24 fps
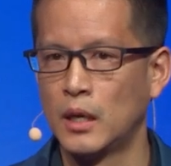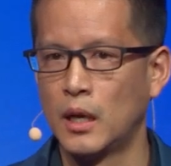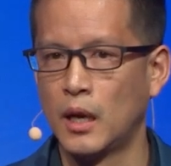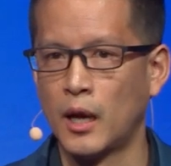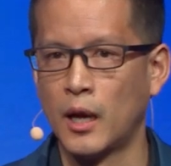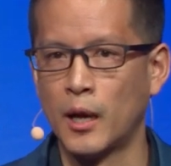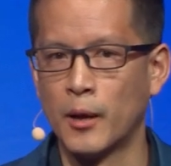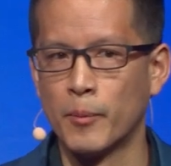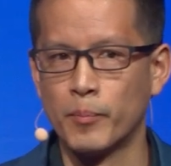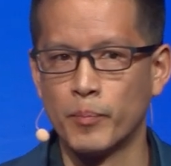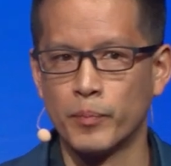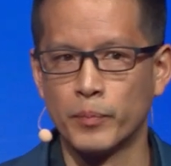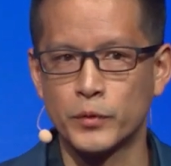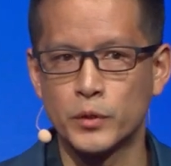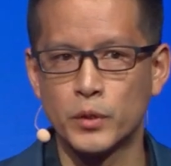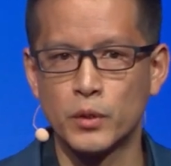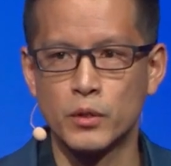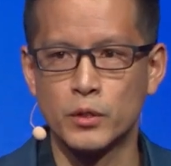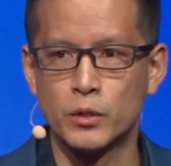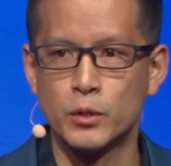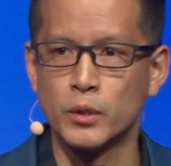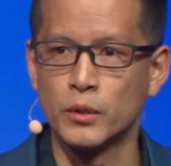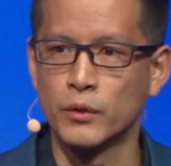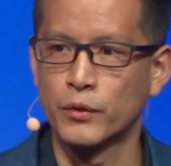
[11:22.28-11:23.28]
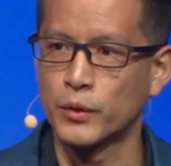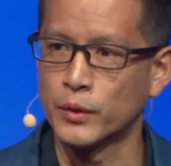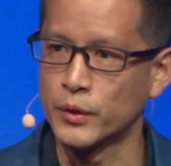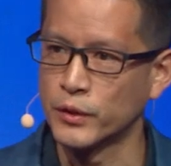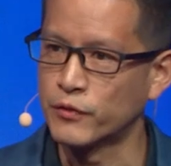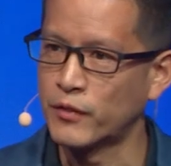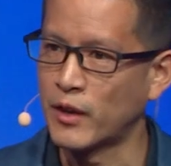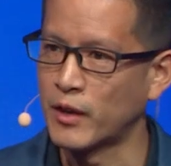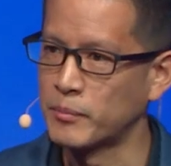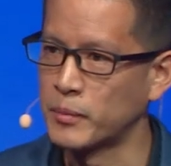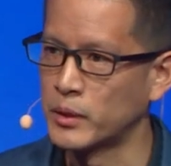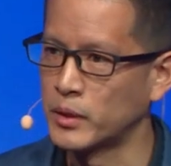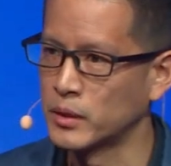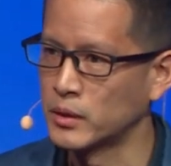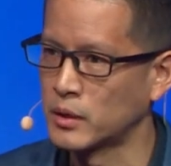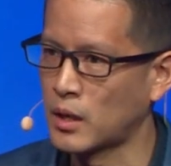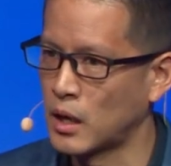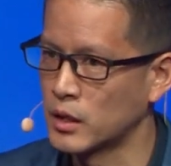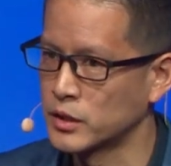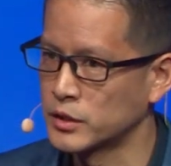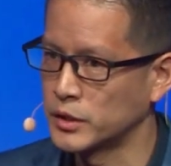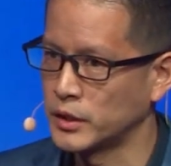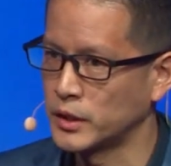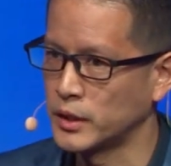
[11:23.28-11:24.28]
um, to the tune of $35 million
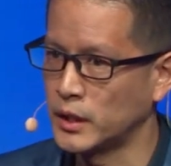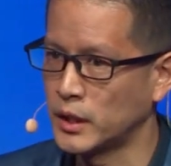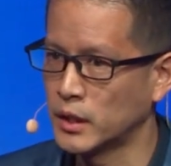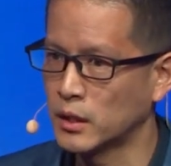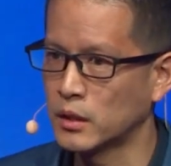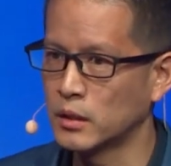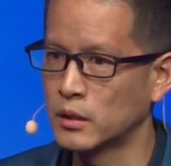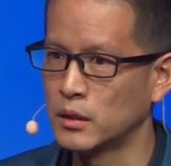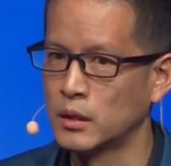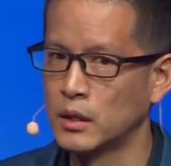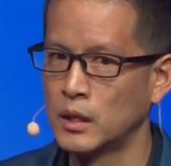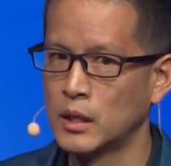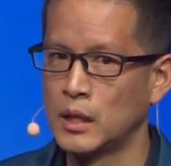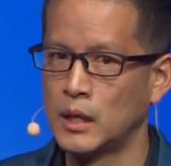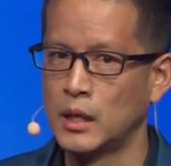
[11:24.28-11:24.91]
a year.